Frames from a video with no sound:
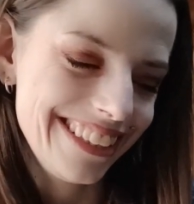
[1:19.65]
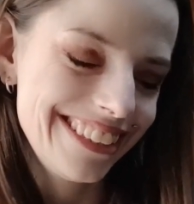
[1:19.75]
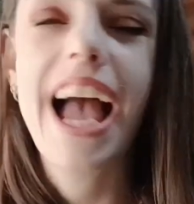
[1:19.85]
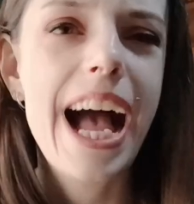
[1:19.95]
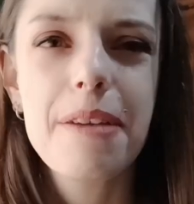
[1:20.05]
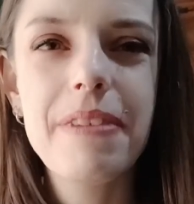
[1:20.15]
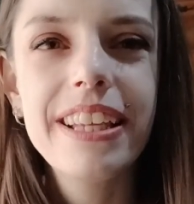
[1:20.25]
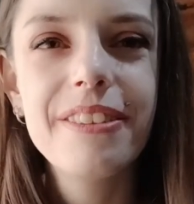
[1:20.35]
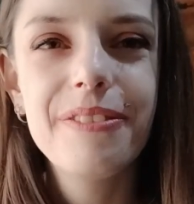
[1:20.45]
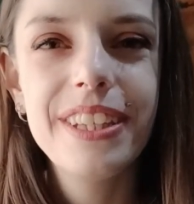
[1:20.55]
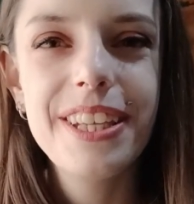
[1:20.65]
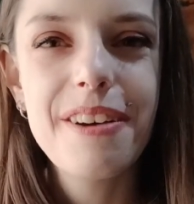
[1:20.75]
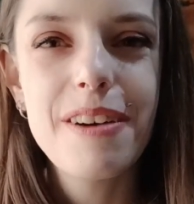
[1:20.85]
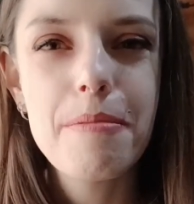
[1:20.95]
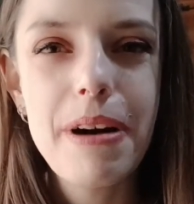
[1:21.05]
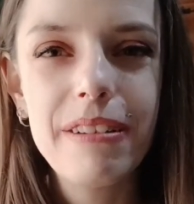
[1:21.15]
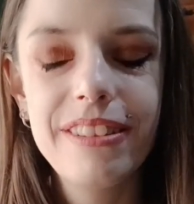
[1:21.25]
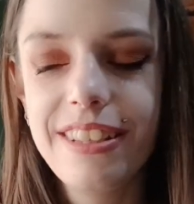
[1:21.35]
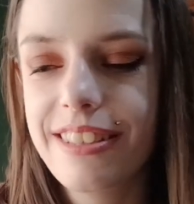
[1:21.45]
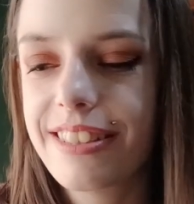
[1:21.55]
Yeah, I made a video about
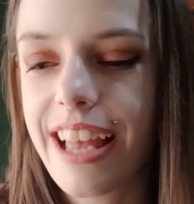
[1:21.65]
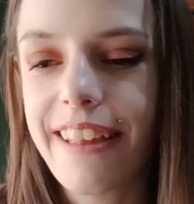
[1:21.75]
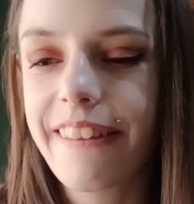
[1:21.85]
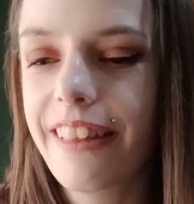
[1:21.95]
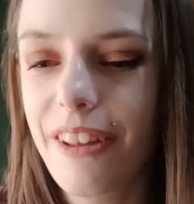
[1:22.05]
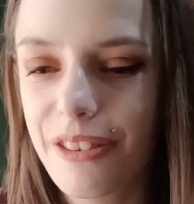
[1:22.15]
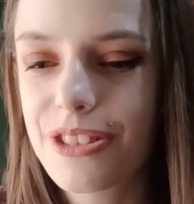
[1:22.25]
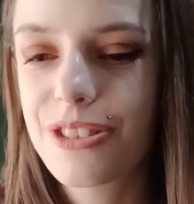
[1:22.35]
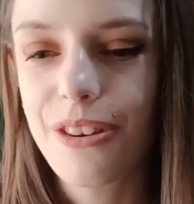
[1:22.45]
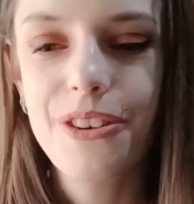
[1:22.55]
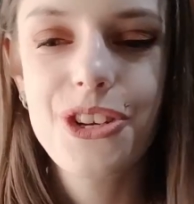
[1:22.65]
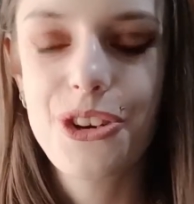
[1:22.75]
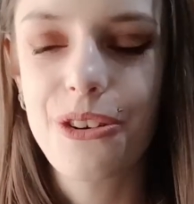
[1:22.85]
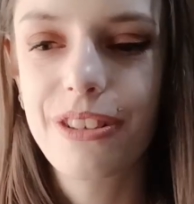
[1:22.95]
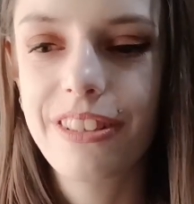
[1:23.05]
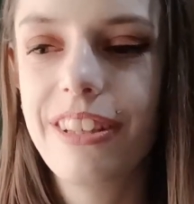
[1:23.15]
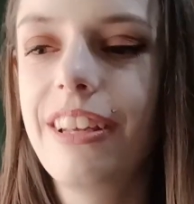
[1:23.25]
this, and long story short,